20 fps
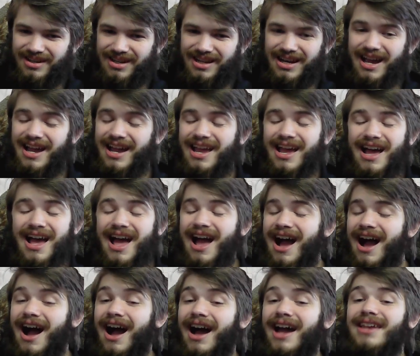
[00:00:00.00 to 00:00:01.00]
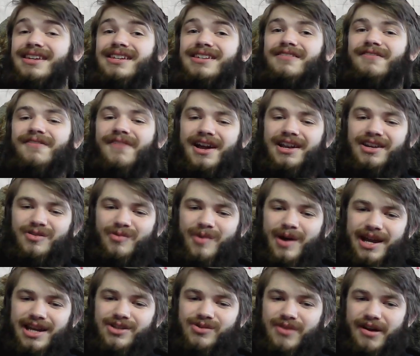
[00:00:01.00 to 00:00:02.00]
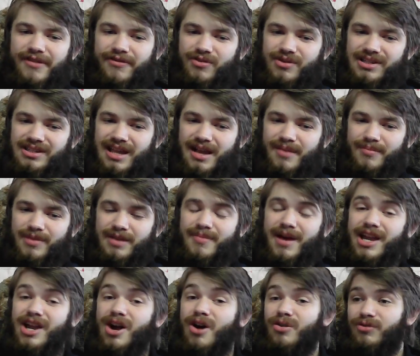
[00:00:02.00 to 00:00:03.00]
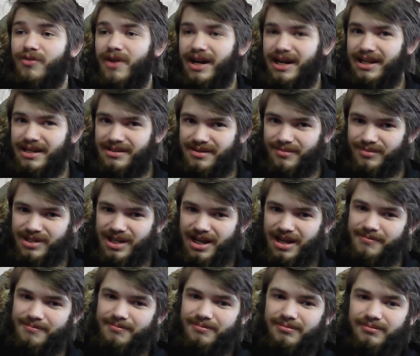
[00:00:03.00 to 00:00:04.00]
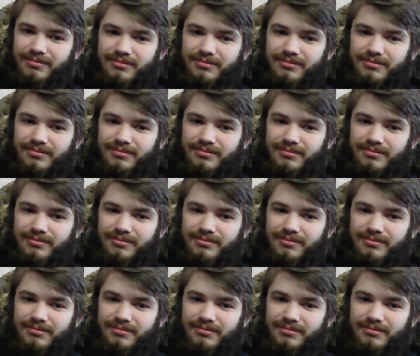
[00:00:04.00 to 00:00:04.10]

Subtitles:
and I need to find a way to reference them in my own writing sometime.